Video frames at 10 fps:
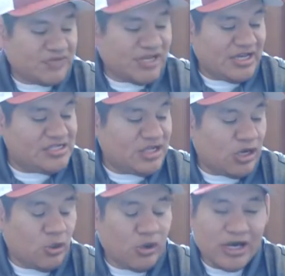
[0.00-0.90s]
And
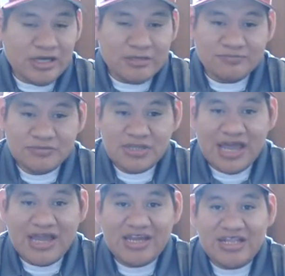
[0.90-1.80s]
so
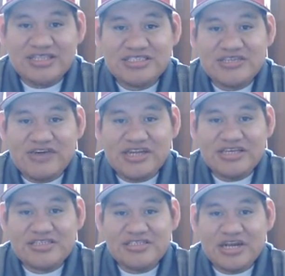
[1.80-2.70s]
I got a list of
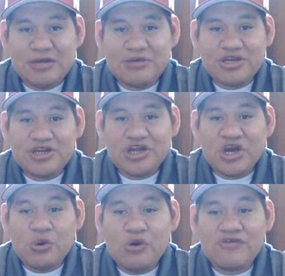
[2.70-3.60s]
ideas that I'm going to
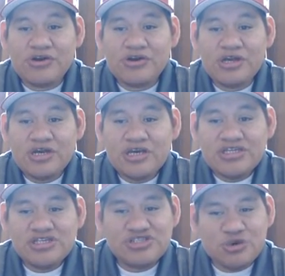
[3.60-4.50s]
go over
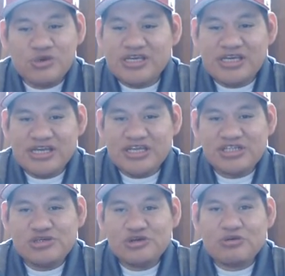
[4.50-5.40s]
just so we can get
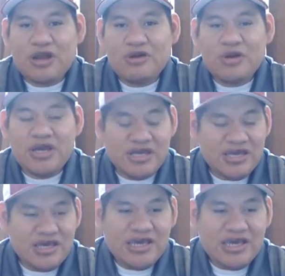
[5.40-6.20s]
into it right away.